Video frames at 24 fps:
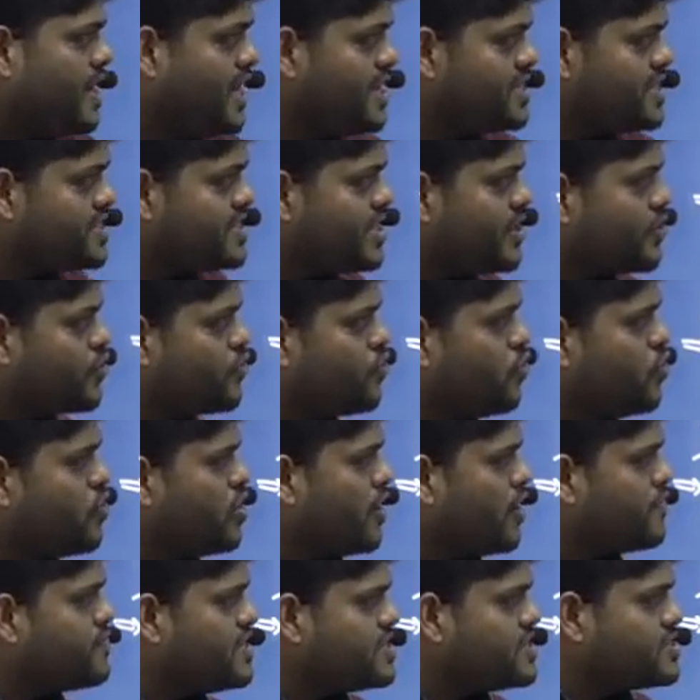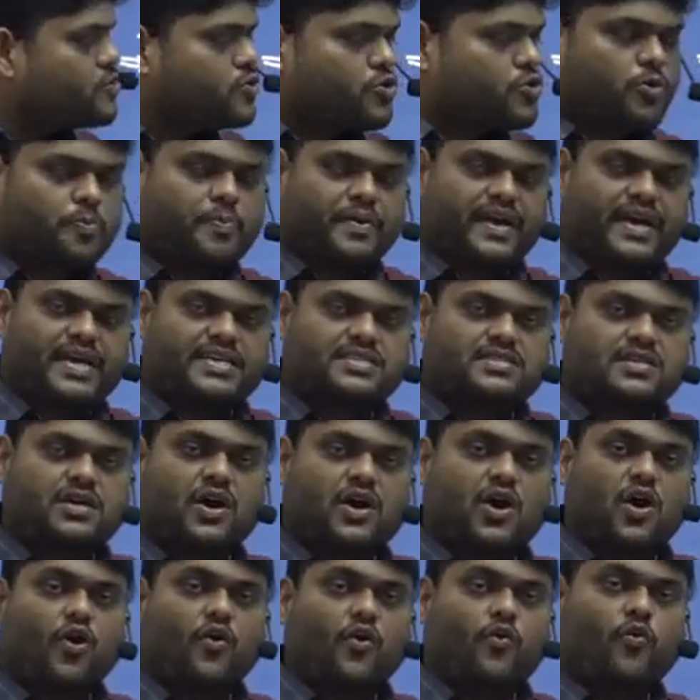The rule of this group is
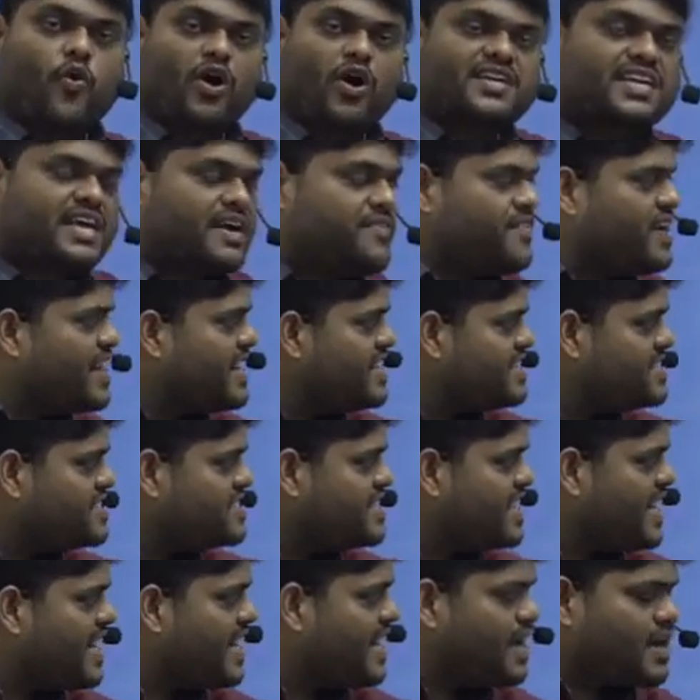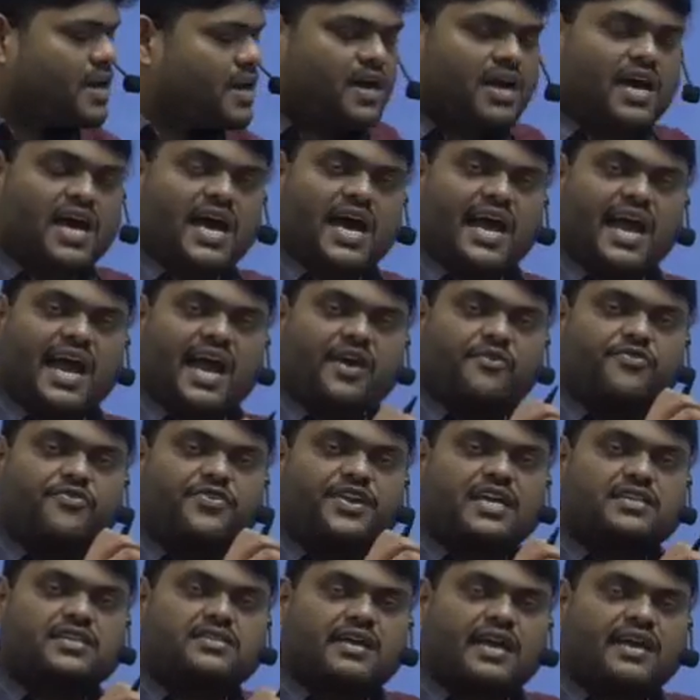whatever is there,
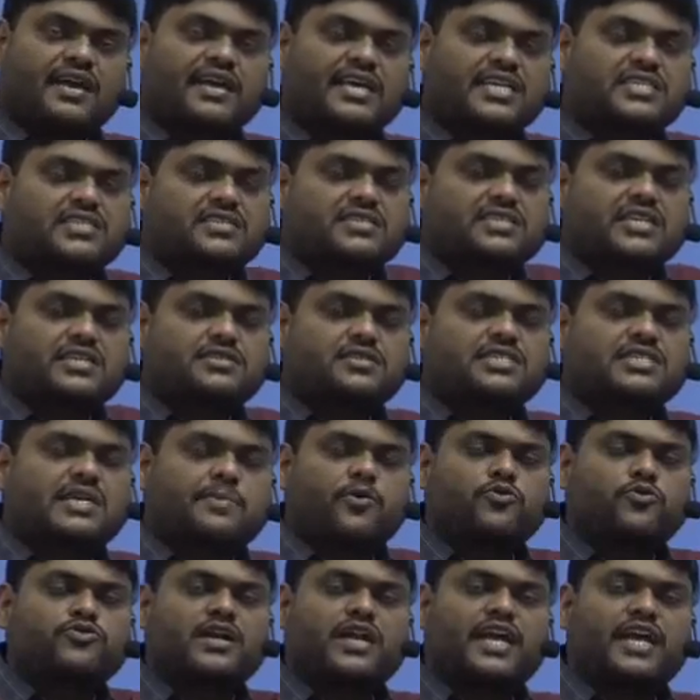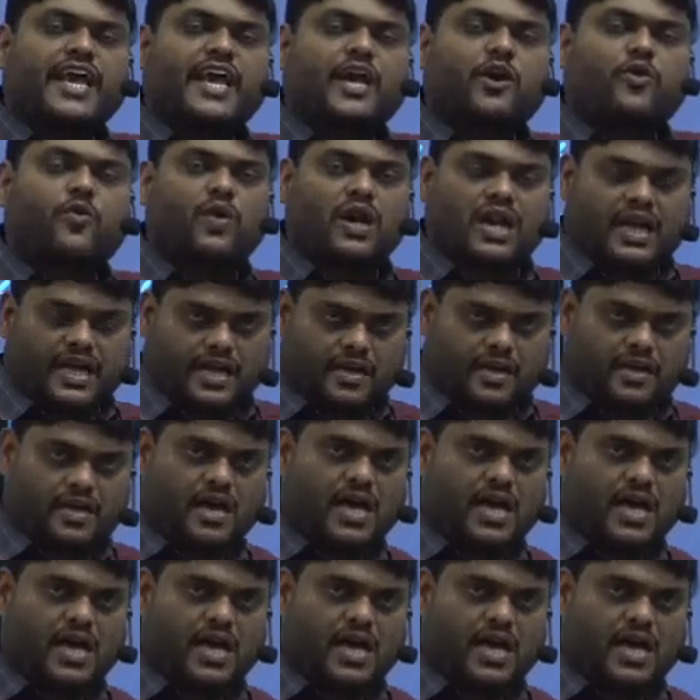everything is distributed equally.